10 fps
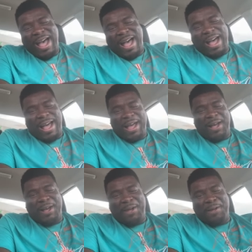
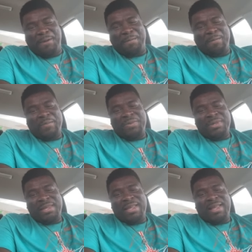Oh
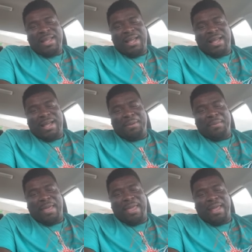
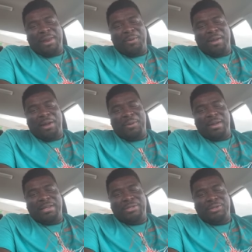man, LOL,
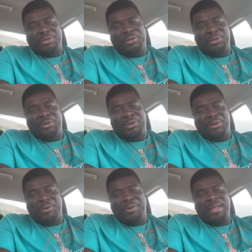what did you do,
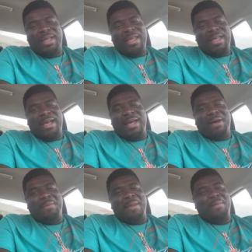dude?
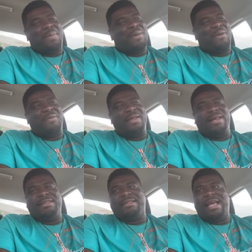Oh man, people gonna
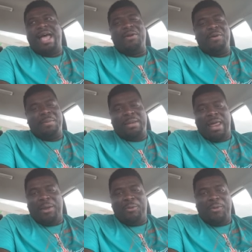read this title and be
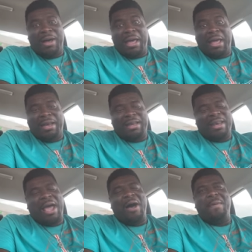like, what?
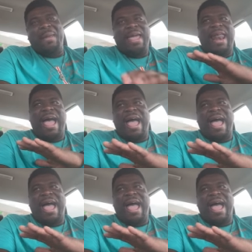No man,